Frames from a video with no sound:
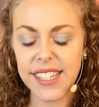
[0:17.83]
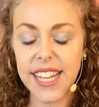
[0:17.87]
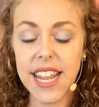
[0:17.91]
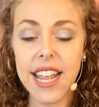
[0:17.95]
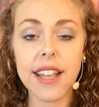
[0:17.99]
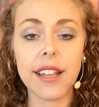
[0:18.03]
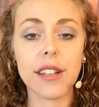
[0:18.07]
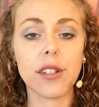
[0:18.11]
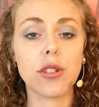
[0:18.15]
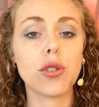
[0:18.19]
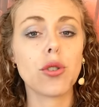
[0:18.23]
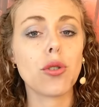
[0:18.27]

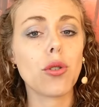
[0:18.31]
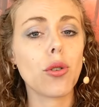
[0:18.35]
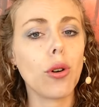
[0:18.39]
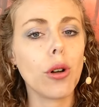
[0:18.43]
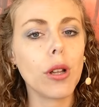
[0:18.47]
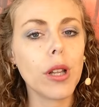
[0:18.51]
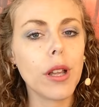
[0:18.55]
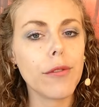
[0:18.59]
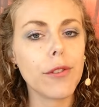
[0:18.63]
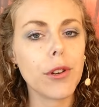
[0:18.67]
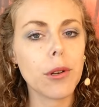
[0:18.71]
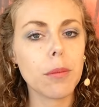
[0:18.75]
take
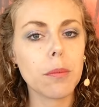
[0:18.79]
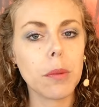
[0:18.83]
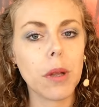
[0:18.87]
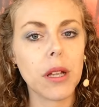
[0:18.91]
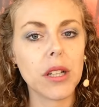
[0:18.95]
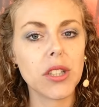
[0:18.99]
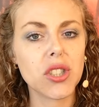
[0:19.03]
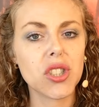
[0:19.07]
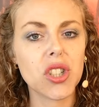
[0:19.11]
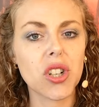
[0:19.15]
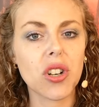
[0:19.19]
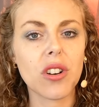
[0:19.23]
control of your
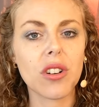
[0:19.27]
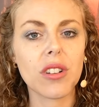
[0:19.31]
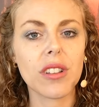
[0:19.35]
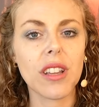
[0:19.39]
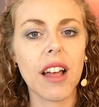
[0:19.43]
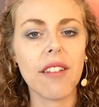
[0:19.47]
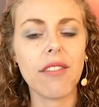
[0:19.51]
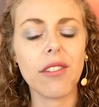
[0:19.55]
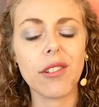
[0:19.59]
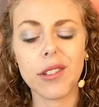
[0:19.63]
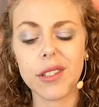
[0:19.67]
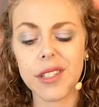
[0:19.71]
blood sugar
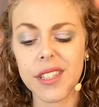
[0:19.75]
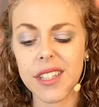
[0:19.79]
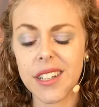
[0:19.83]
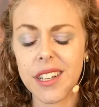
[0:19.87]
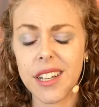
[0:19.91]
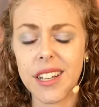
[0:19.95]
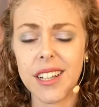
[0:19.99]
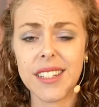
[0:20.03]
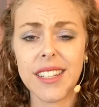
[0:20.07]
levels,